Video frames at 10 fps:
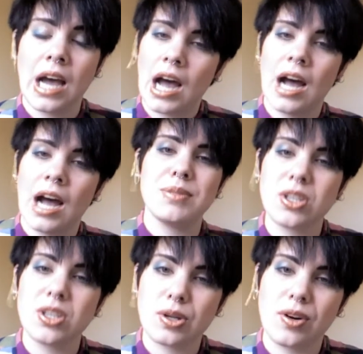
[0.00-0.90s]
I'm so
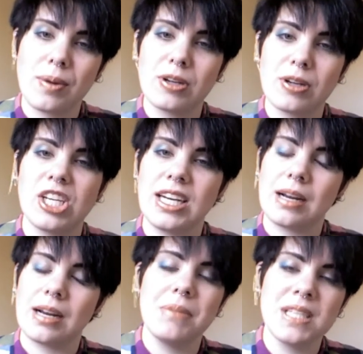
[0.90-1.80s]
sorry about cheating, I
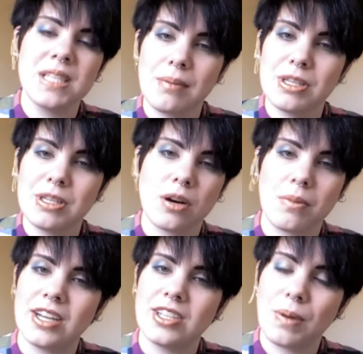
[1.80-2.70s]
miss Amy so
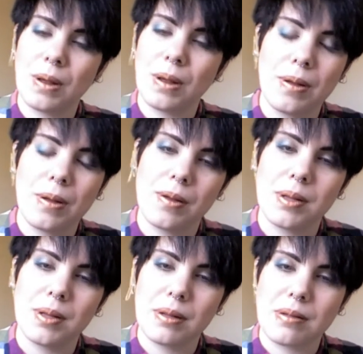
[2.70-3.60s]
much, blah, blah,
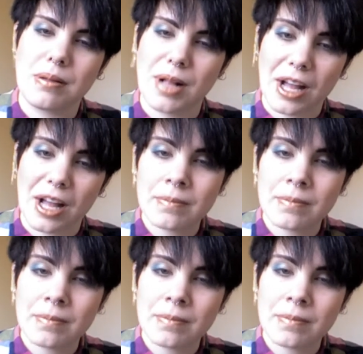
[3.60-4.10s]
blah, blah, blah.